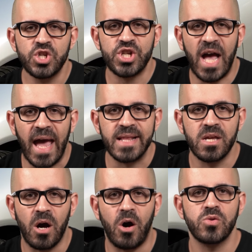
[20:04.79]
wished I
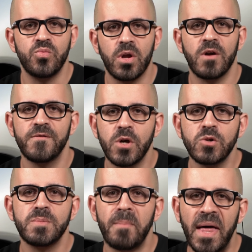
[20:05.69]
had caught one of
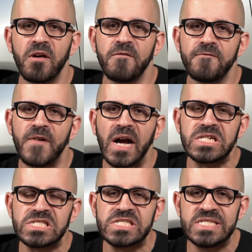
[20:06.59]
those
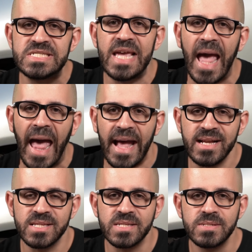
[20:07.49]
motherfuckers in the
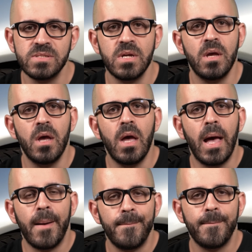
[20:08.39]
act.
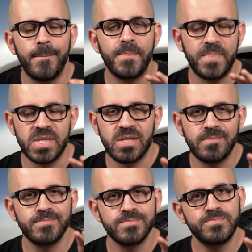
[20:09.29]

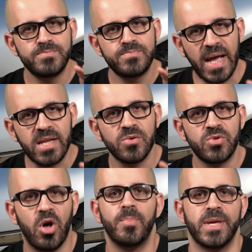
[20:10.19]
But back
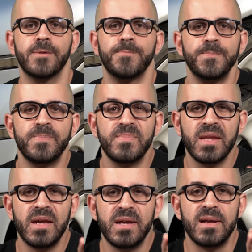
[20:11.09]
to topic.
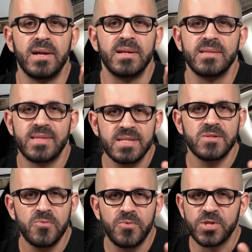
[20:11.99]

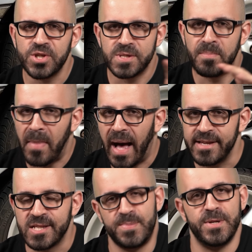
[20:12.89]
This was just
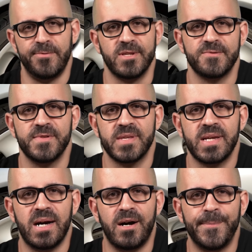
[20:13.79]
my experience with
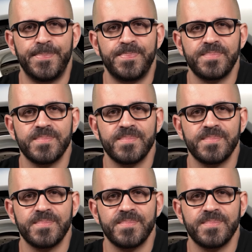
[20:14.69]
the car.